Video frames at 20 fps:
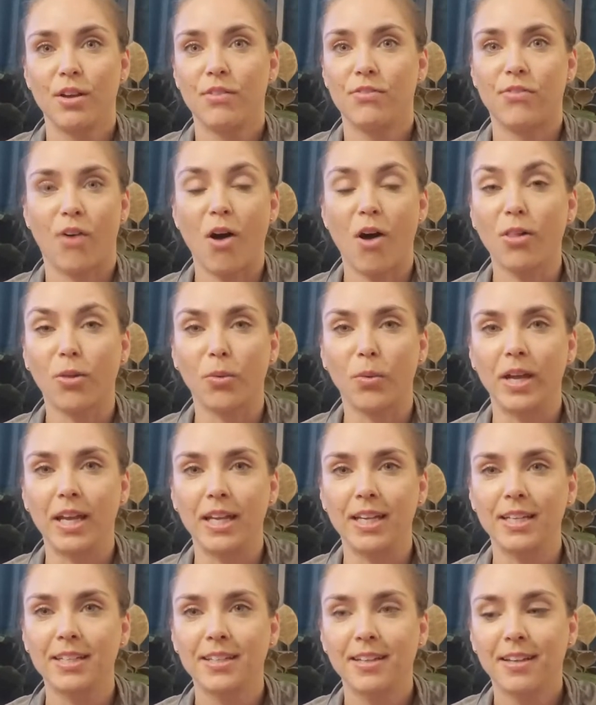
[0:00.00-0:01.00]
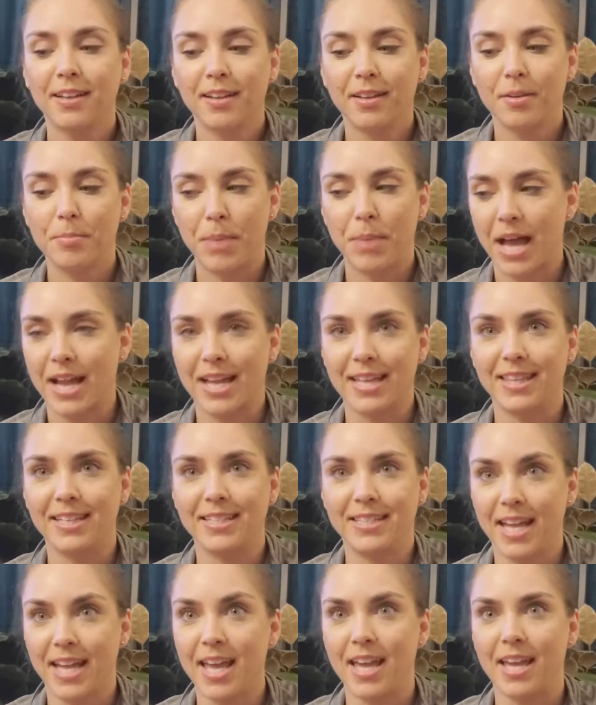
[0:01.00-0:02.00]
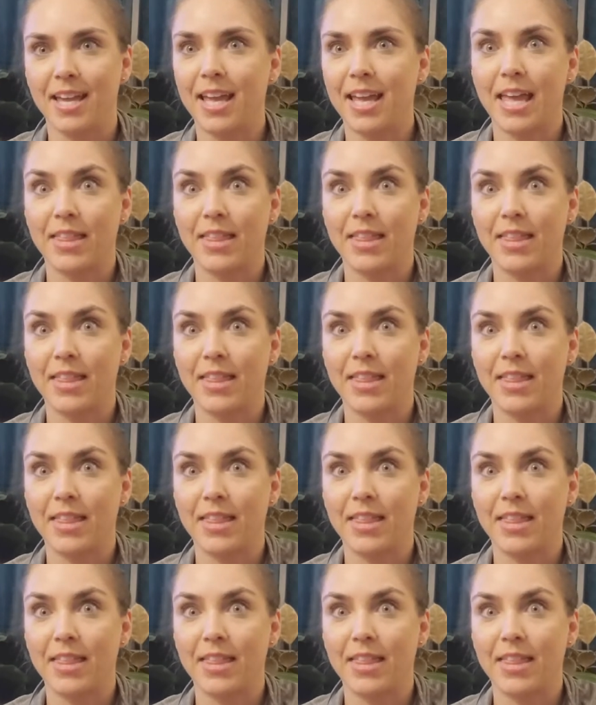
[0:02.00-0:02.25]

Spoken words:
following back in the day